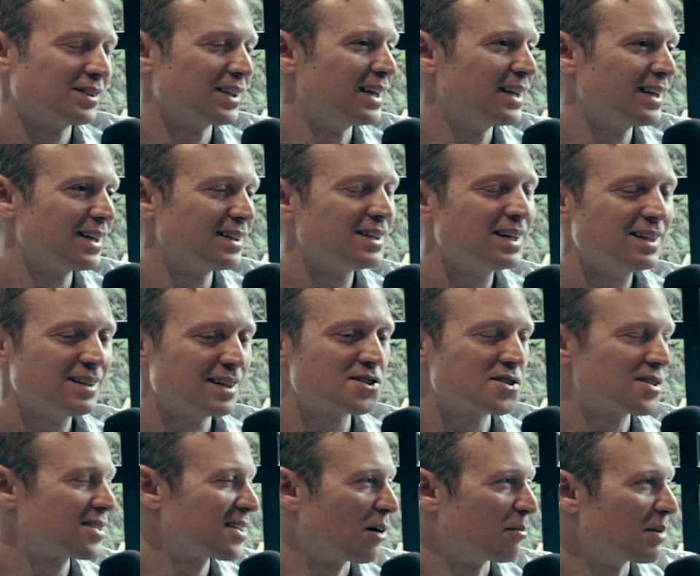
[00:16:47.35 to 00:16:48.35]
Like, that's
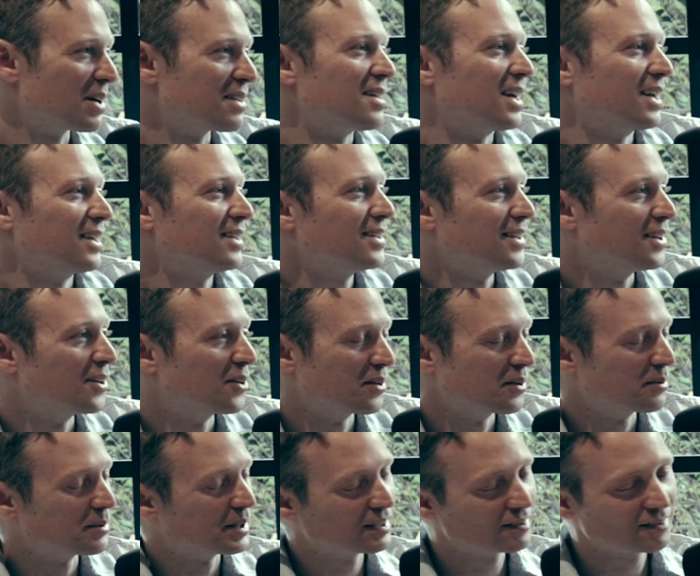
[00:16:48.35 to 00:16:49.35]
just not my thing. You know what
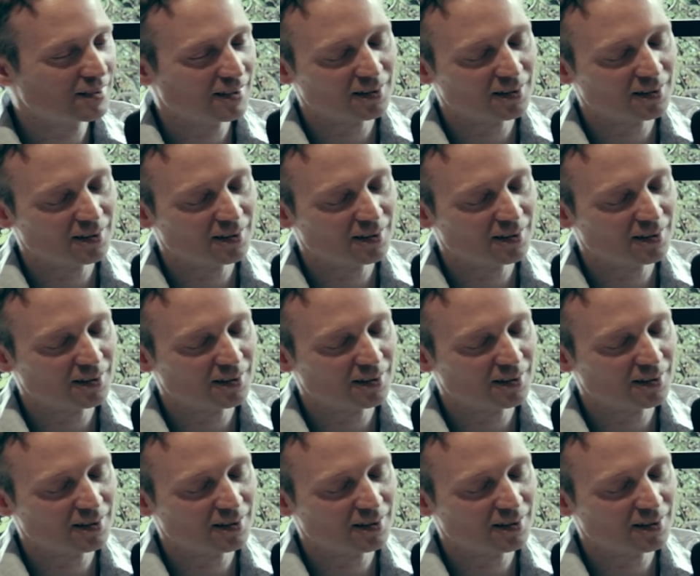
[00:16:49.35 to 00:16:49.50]
I mean?